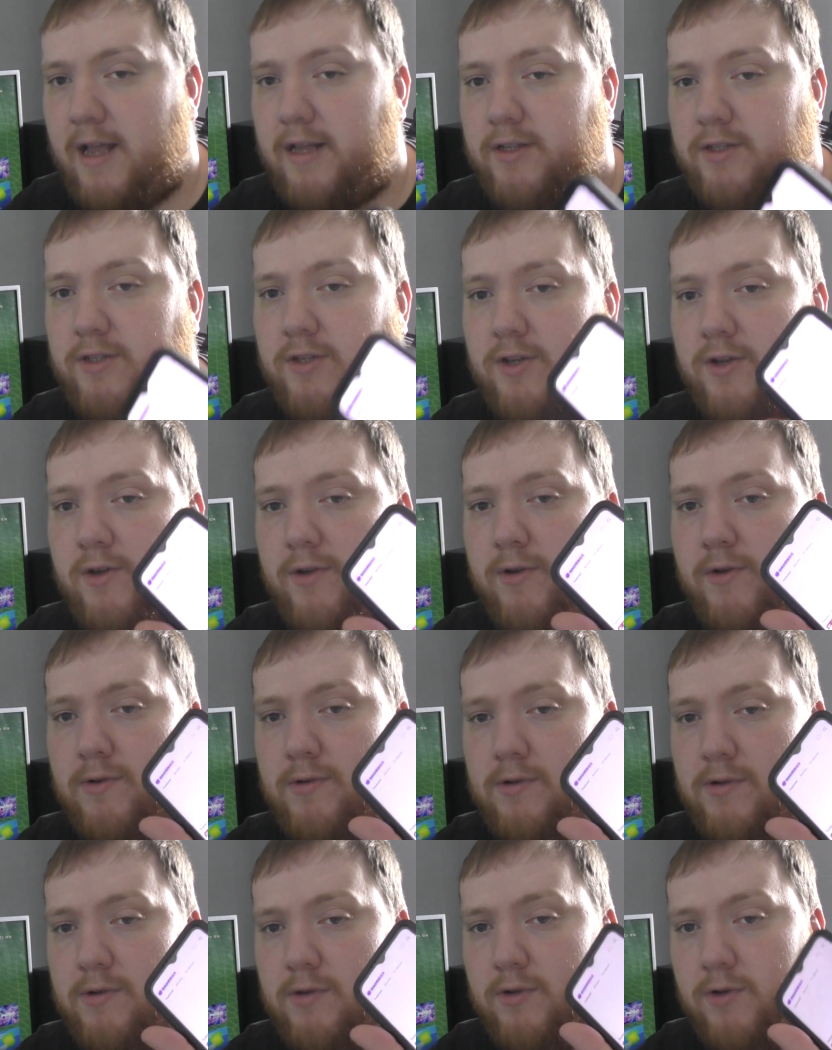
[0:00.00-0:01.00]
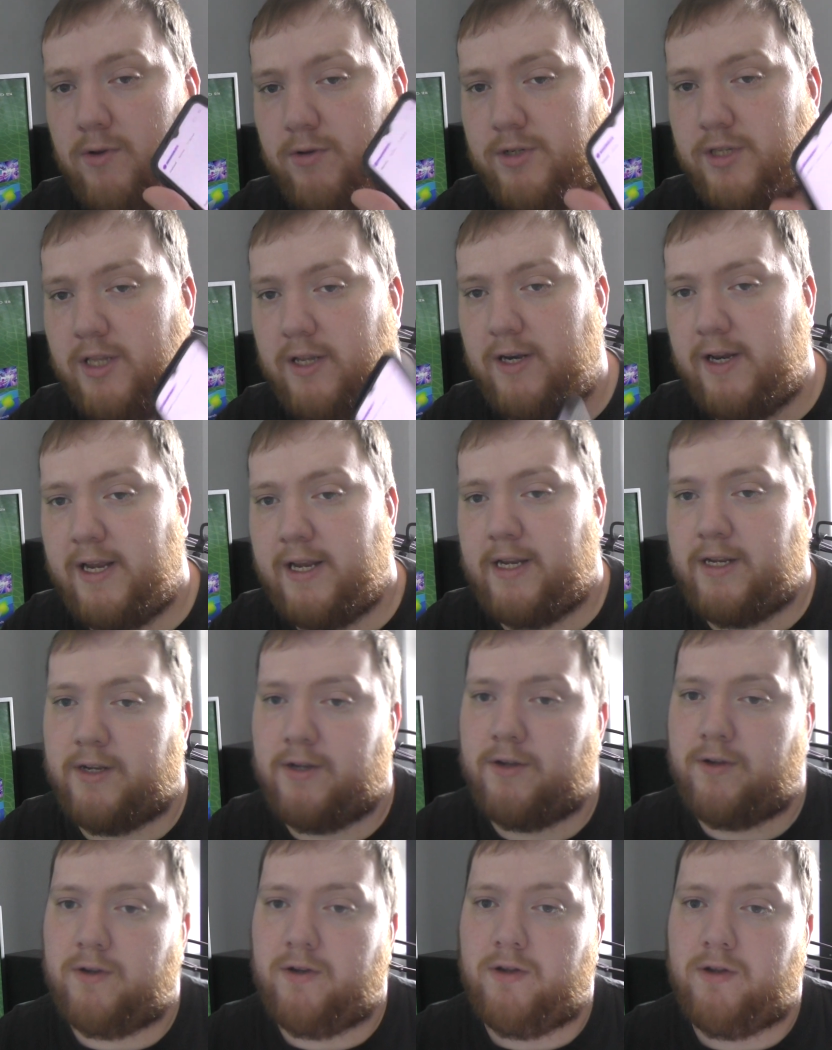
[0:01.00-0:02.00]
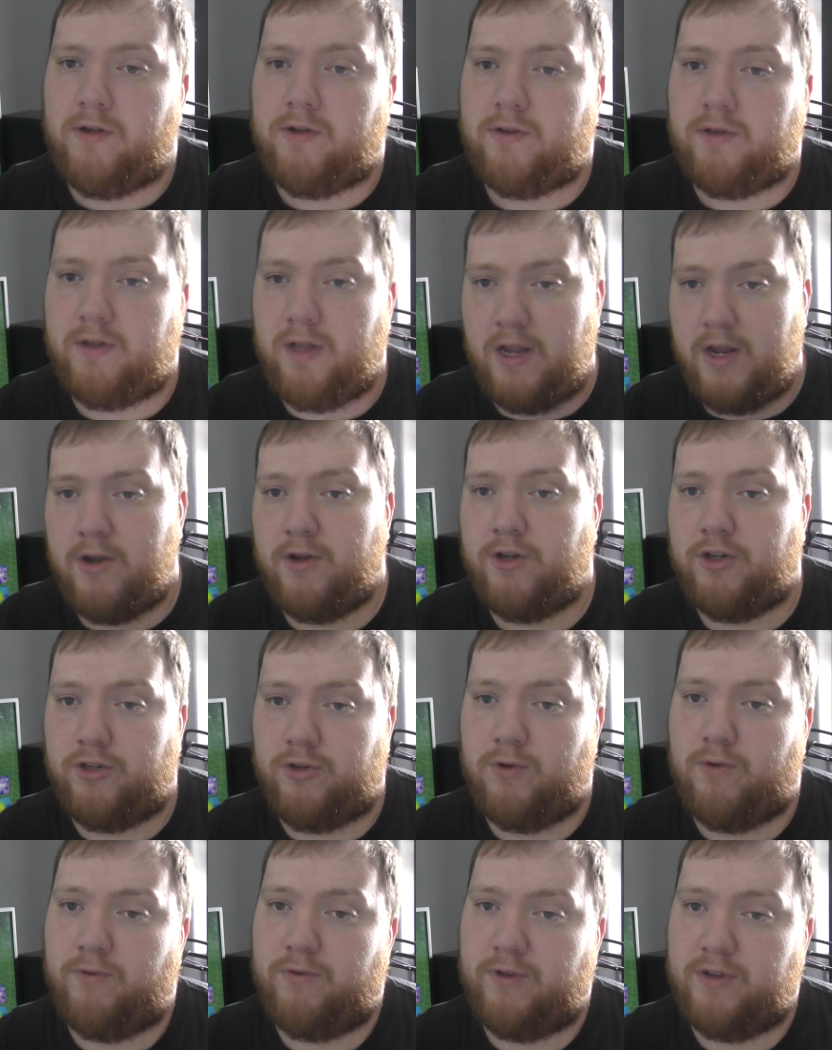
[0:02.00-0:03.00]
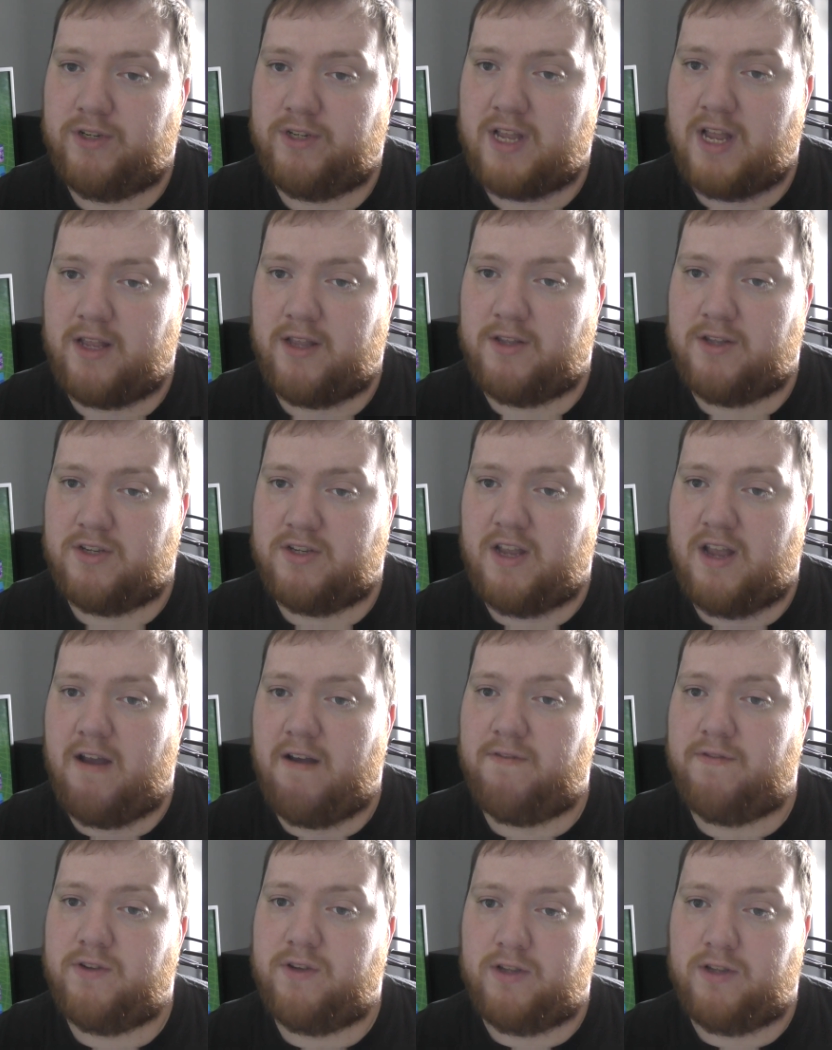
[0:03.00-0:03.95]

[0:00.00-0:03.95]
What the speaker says: So go to the link, then you just go for the standard stuff.